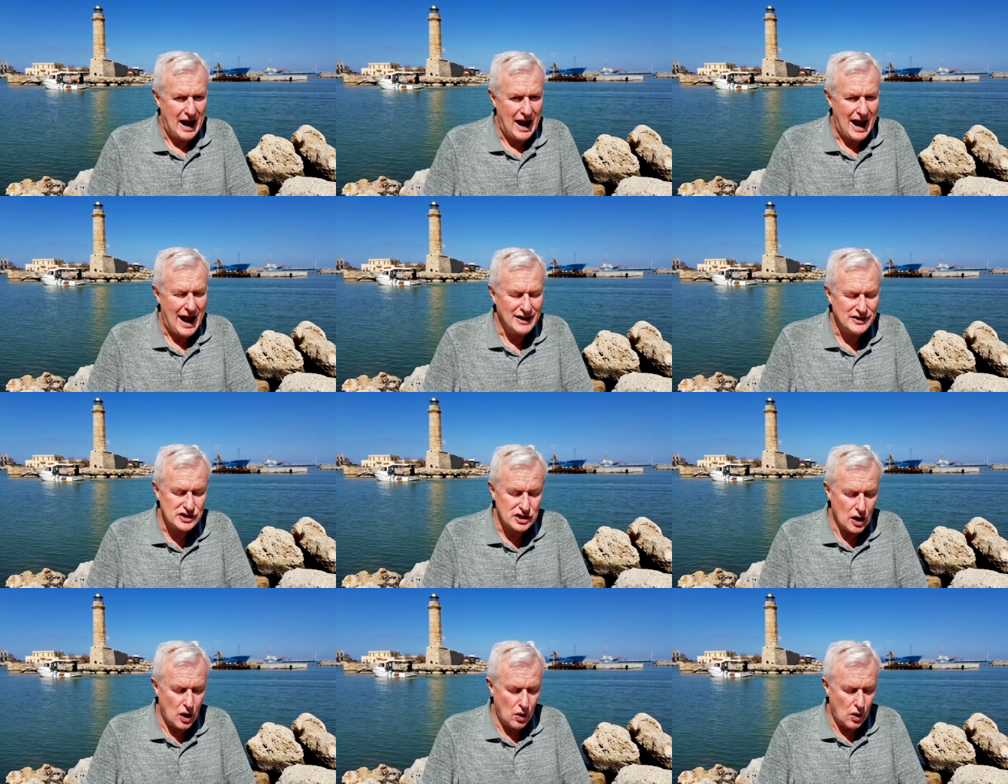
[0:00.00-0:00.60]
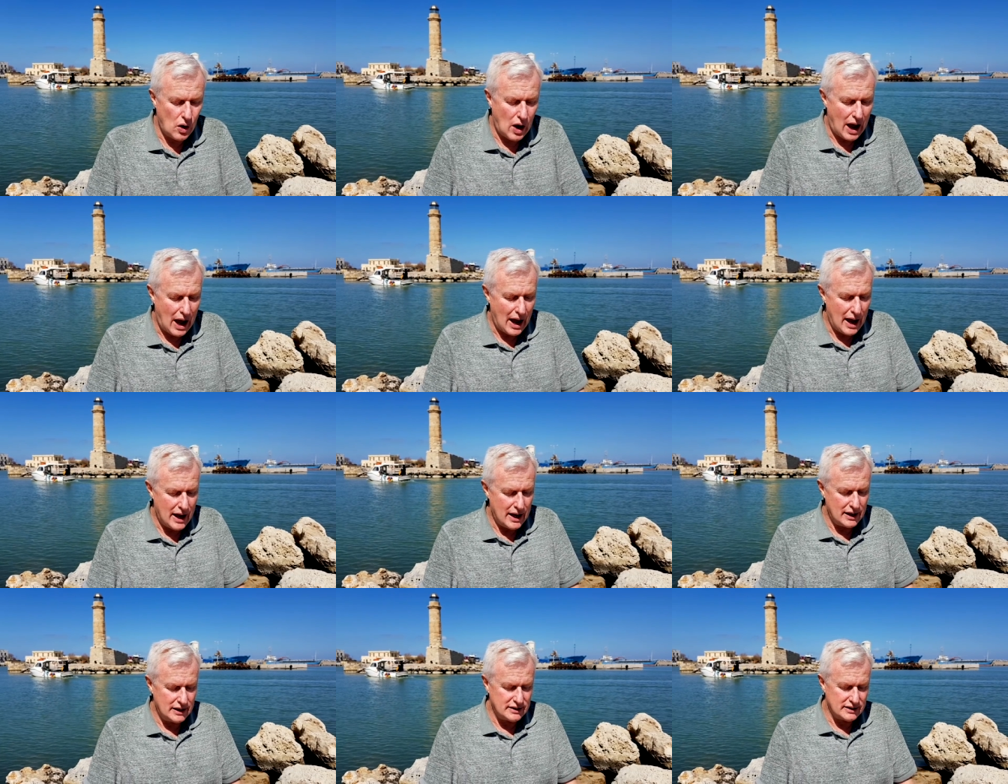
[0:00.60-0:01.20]
and so
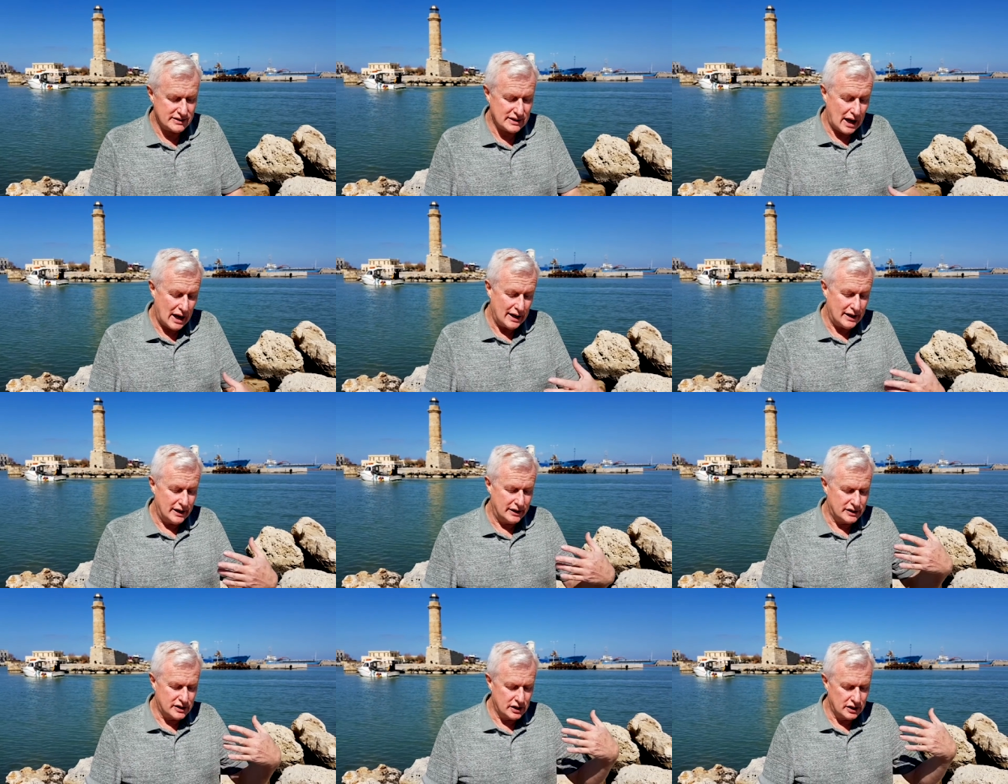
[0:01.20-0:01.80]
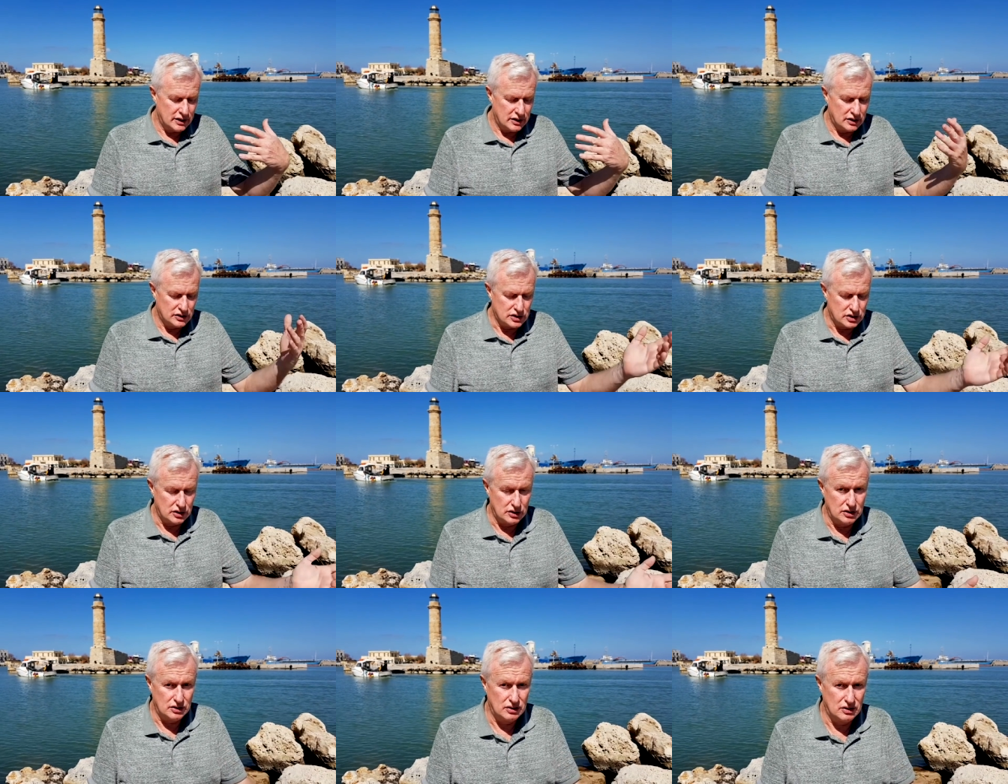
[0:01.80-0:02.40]
I decided
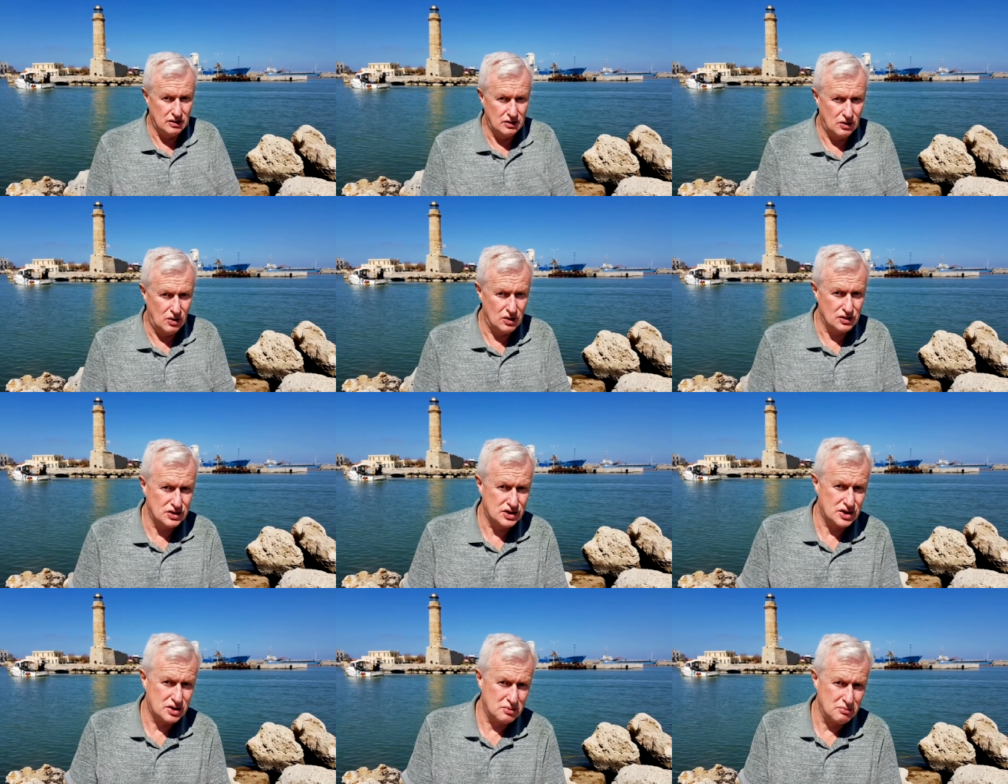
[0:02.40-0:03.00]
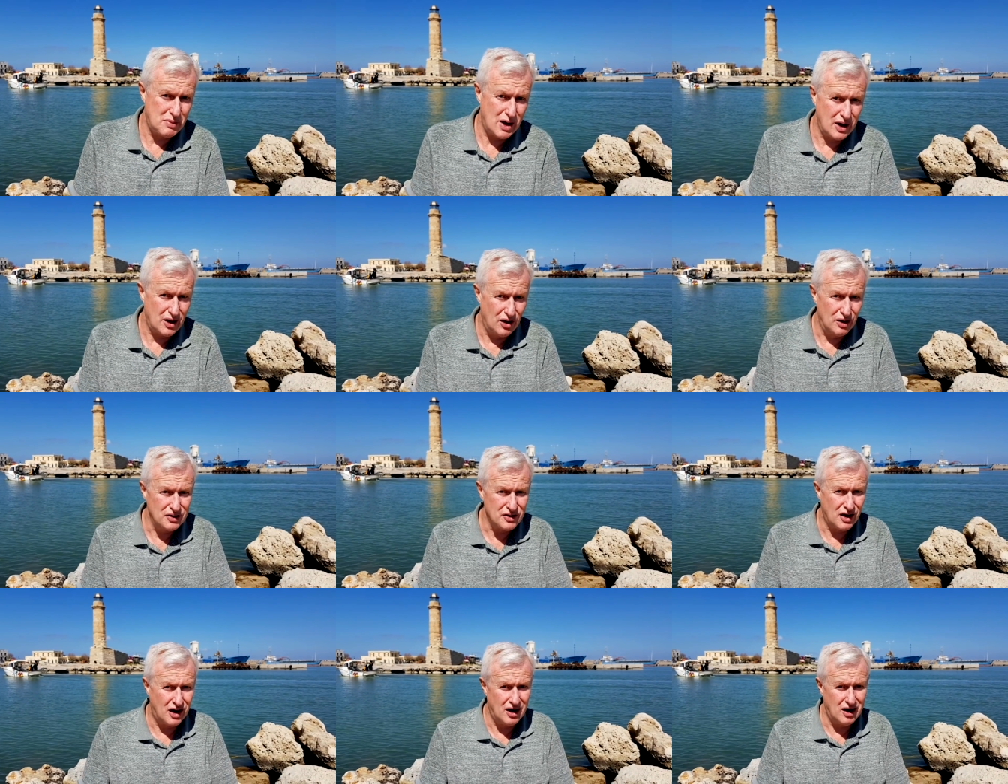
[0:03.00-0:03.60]
to launch my
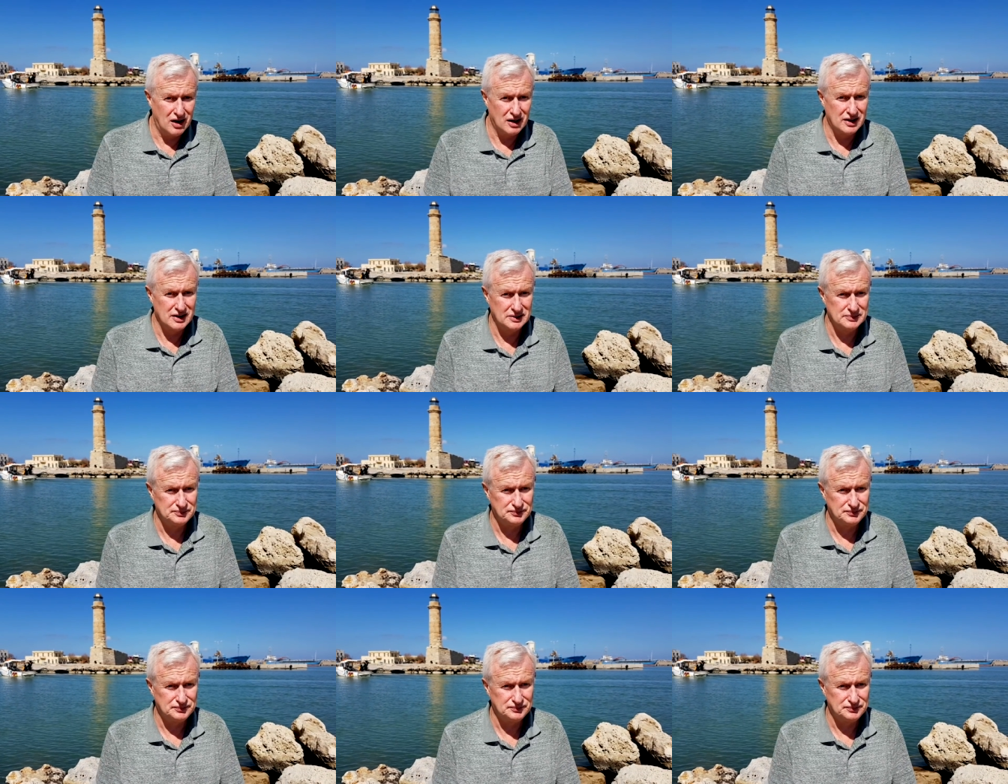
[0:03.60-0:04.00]
own ARG.